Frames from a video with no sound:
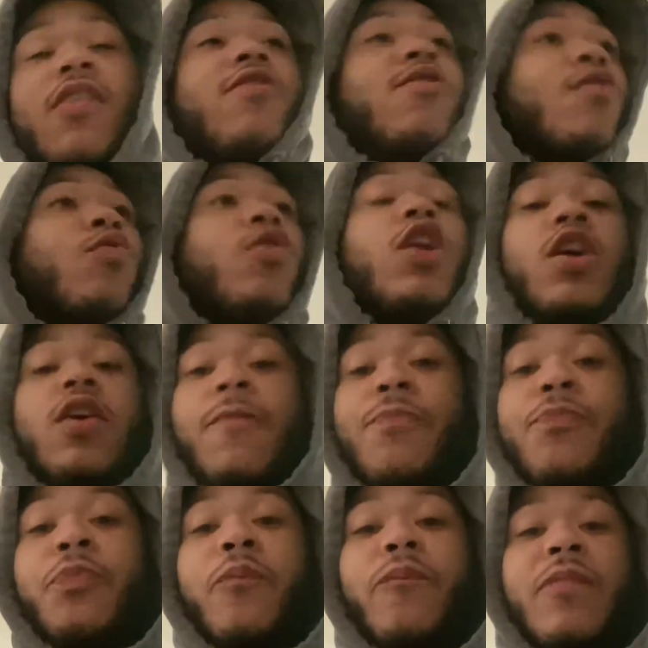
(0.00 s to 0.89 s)
So look,
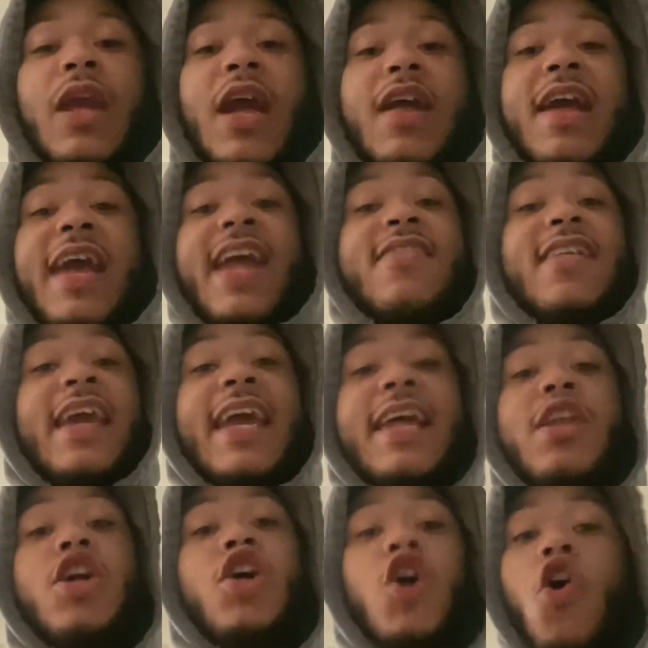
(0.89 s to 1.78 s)
it's
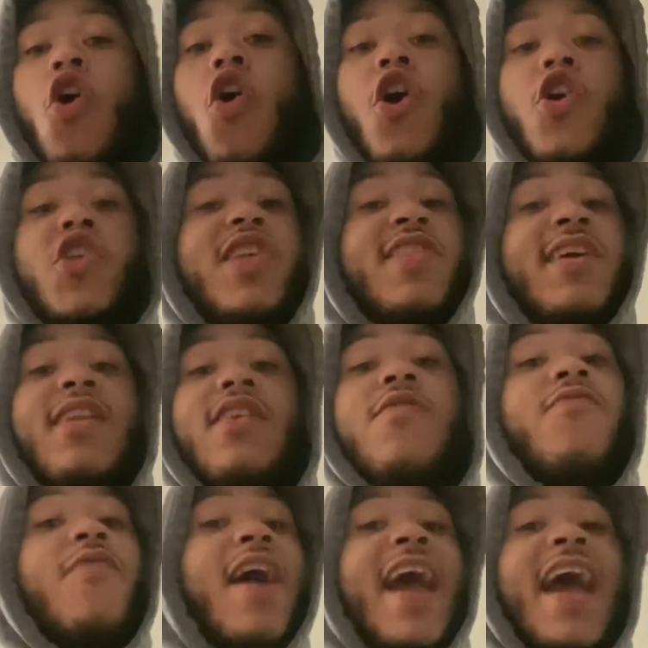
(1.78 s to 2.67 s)
in the car. She said
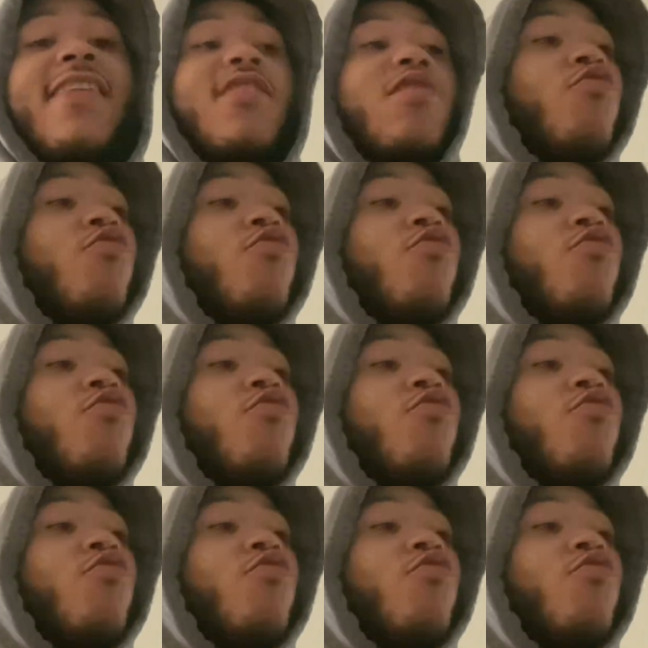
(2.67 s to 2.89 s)
it's fast.